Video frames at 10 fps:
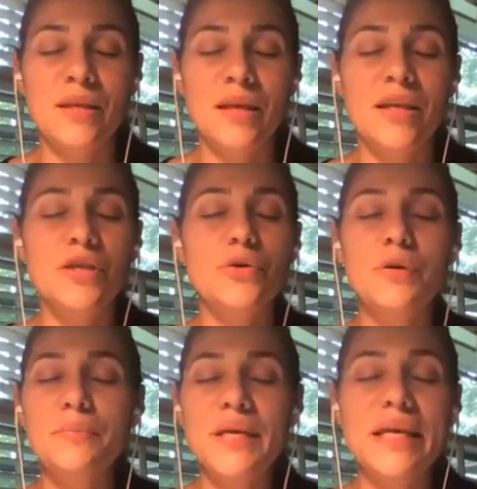and you
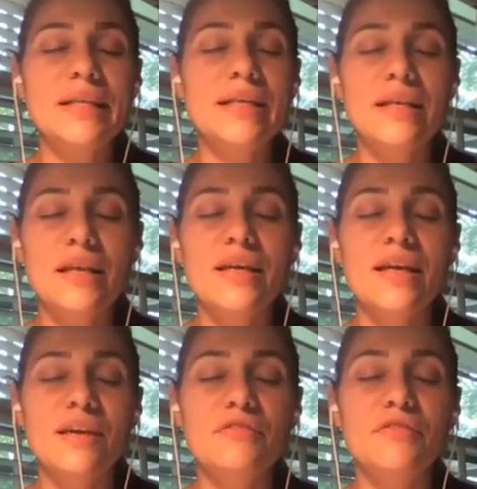immediately
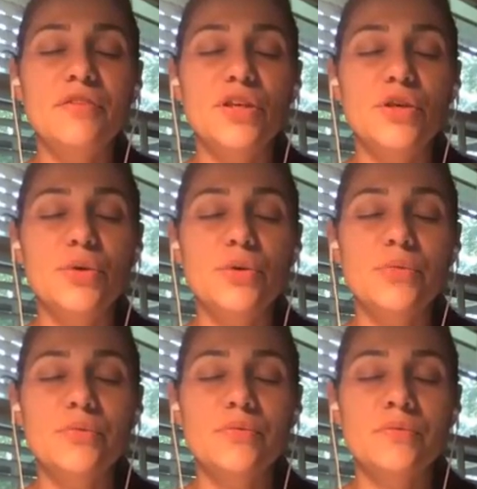can feel
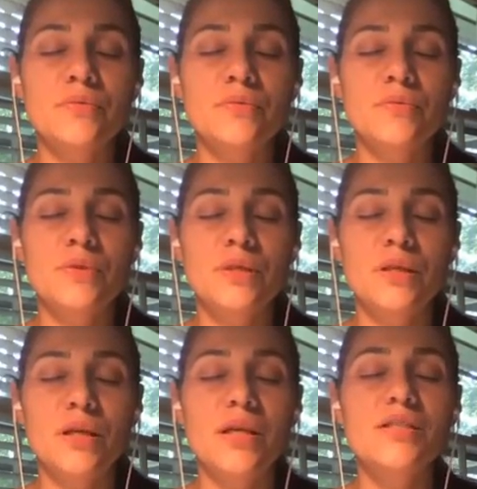
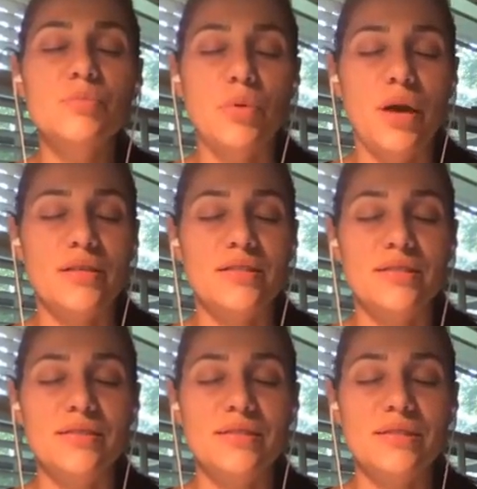his
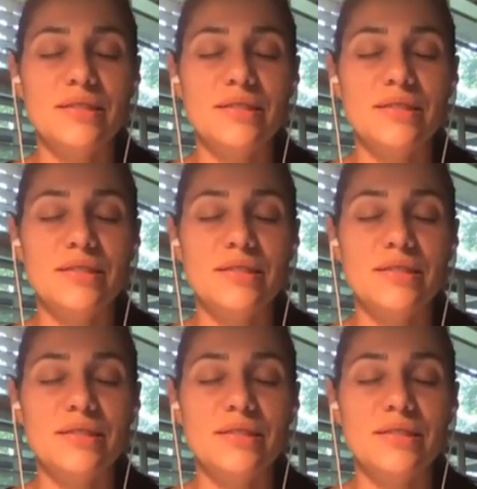presence,